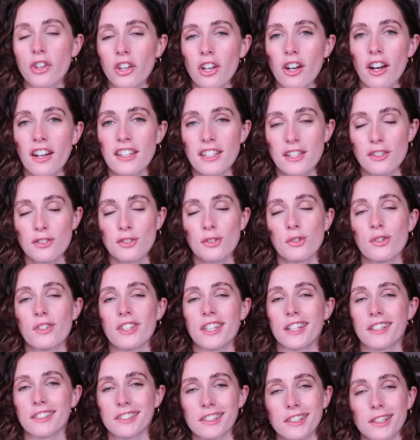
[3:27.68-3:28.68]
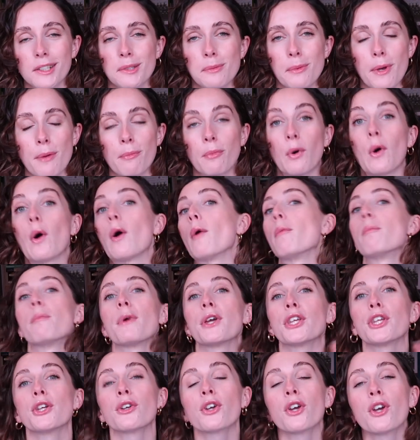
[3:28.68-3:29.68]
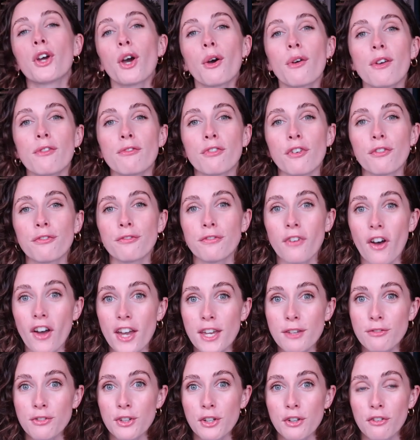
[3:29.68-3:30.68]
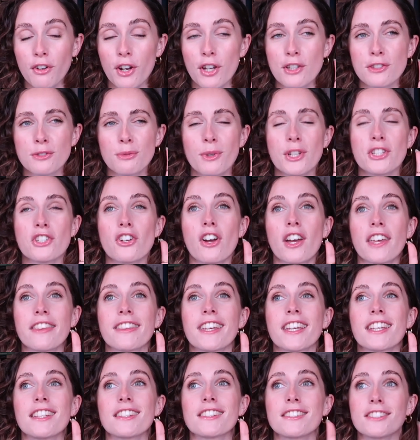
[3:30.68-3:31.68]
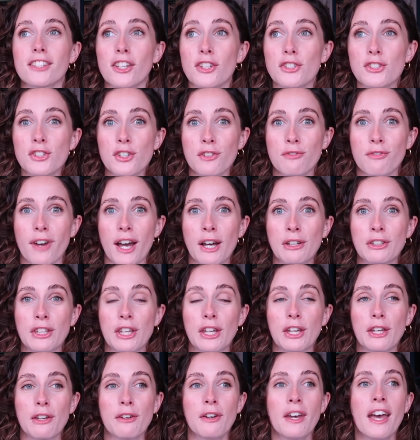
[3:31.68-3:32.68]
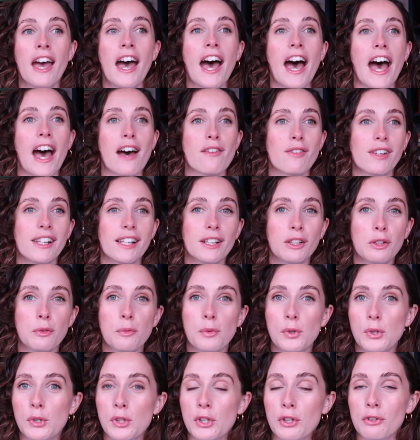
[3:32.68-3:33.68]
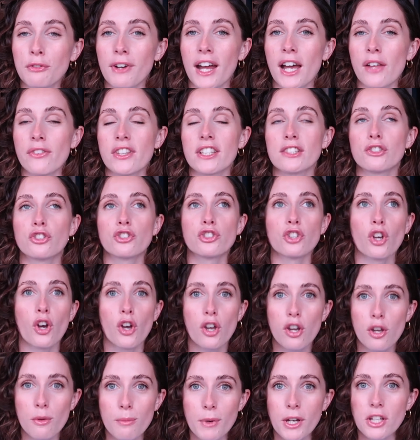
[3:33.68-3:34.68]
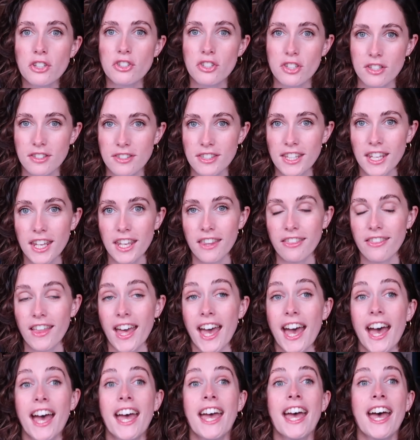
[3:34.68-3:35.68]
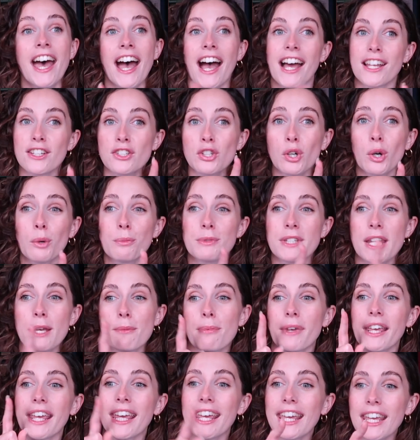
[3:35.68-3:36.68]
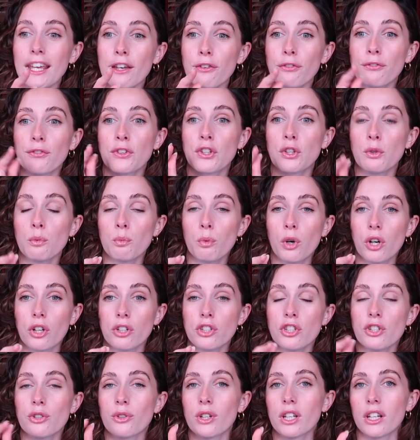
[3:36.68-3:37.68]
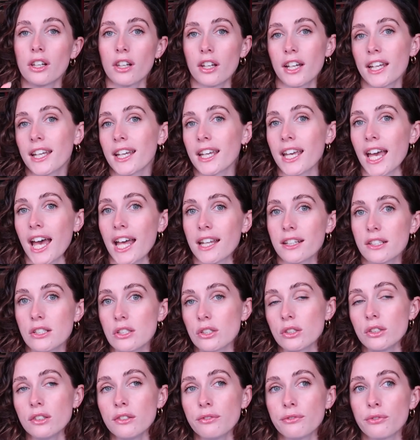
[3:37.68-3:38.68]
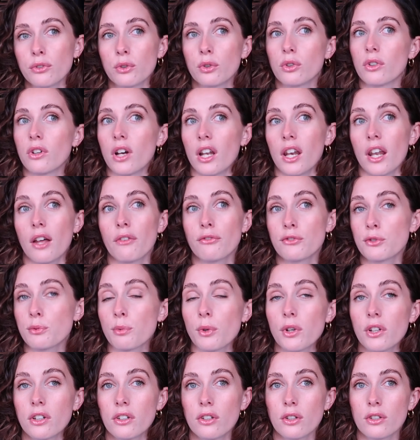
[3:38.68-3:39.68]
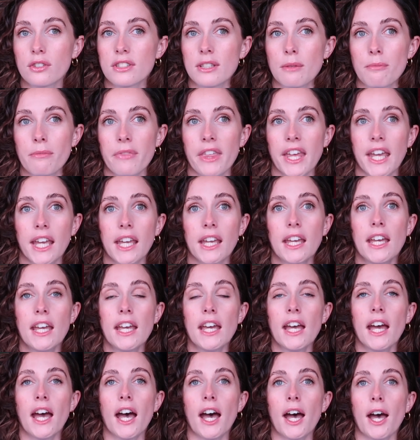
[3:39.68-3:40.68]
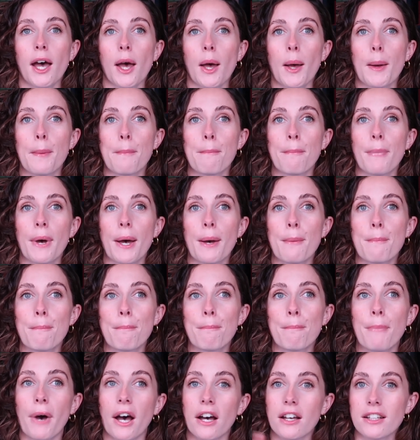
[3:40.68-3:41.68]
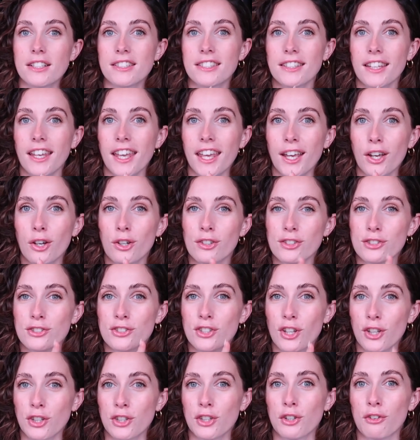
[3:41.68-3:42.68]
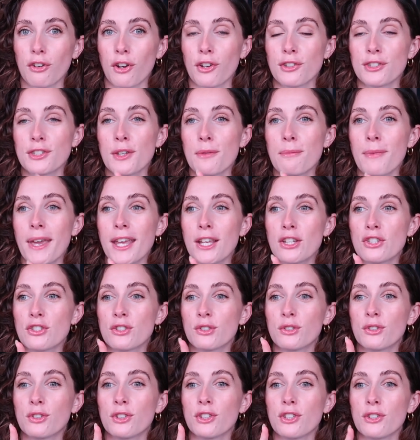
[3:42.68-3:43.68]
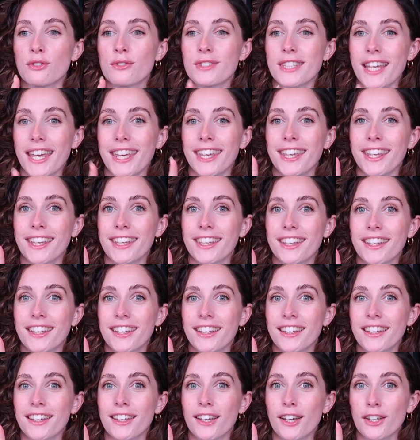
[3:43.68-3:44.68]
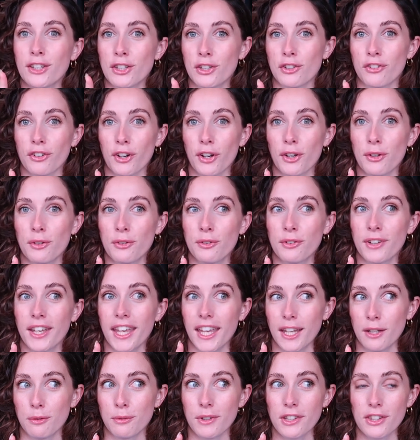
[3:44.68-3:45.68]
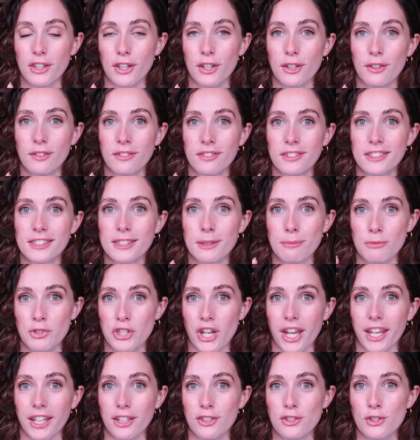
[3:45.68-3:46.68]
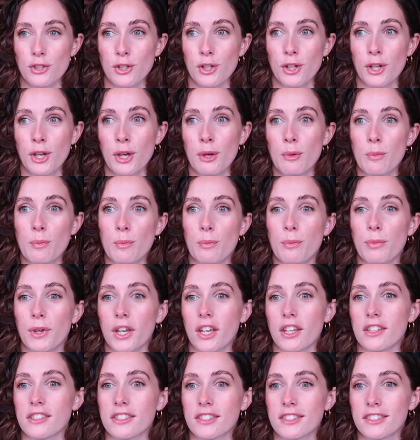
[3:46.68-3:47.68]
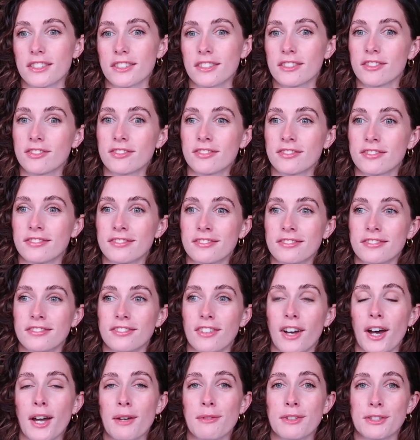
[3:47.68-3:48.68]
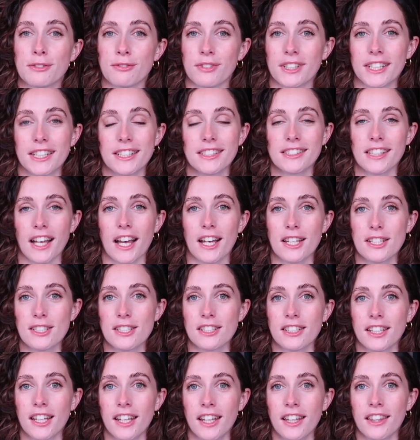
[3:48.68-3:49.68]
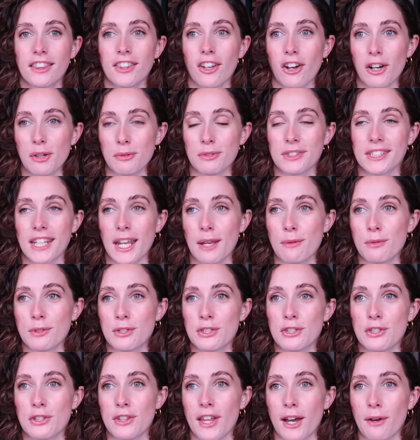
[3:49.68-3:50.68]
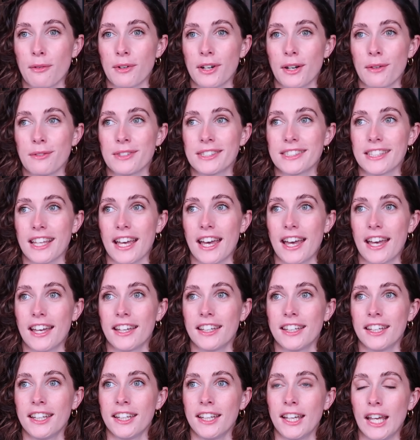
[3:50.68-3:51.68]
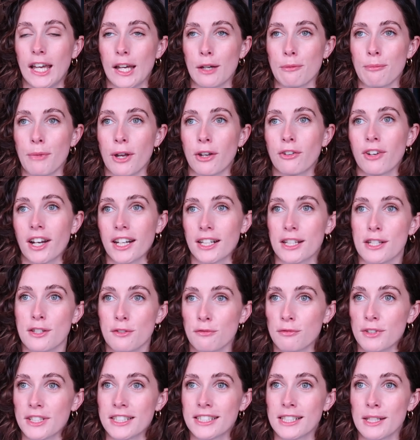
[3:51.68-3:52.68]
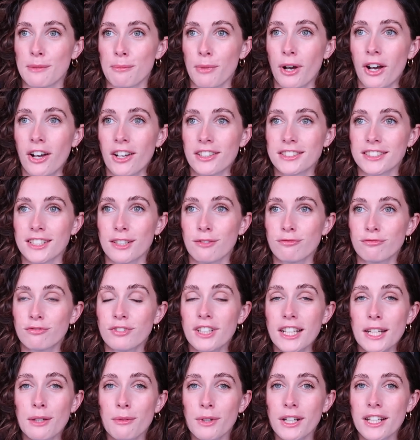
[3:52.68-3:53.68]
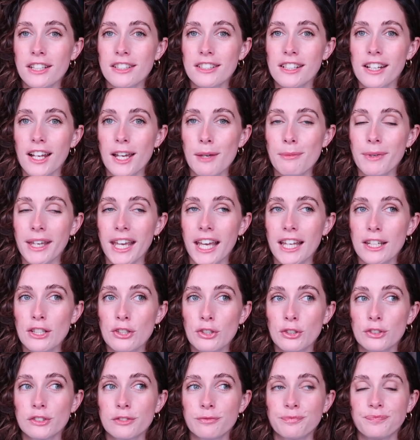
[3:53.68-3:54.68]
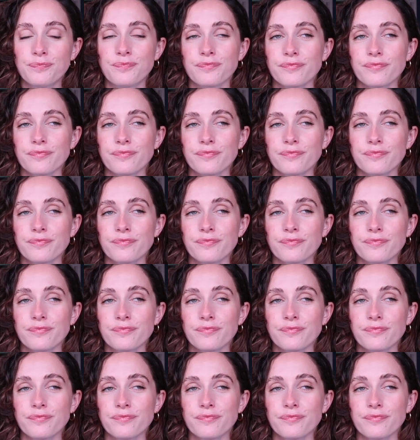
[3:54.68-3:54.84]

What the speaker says: the guided tour, then it's a little bit more, but you can go in for €5, which I think is such good value. Have a little walk around. There's so much to see in there. And top tip, if you want, you can light a candle for a loved one or something, but it costs €1, so make sure you take €1 in with you, some change, because I was really sad that I wasn't able to do that when I was there, and my granddad had recently passed. I really wanted to light the candle